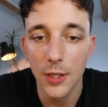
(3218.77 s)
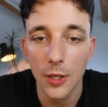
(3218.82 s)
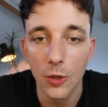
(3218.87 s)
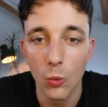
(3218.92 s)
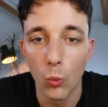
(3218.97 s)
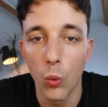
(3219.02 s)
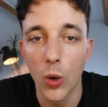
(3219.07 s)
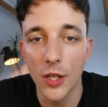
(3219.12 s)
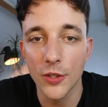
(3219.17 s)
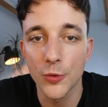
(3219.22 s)

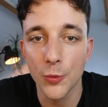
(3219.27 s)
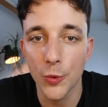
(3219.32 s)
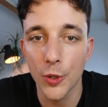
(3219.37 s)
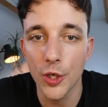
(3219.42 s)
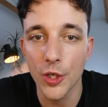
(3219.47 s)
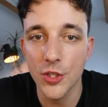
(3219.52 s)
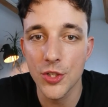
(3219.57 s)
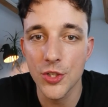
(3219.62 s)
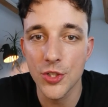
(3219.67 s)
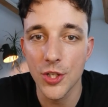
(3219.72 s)
What
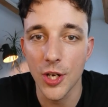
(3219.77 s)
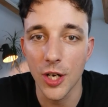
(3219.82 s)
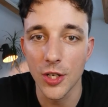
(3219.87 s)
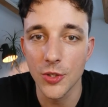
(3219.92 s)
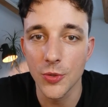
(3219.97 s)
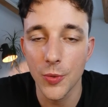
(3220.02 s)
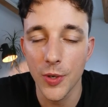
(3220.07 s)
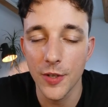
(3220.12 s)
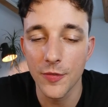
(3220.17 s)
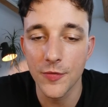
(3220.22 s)
word
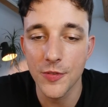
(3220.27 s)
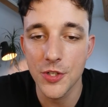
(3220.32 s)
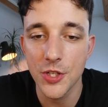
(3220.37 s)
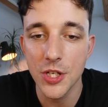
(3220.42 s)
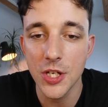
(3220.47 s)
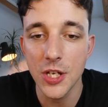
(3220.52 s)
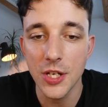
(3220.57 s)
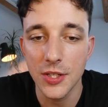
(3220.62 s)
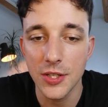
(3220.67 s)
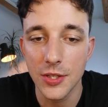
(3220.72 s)
starts with
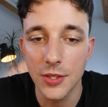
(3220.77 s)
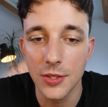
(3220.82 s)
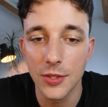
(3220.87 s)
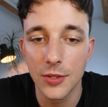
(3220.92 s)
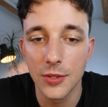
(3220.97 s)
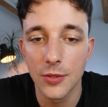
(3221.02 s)
G?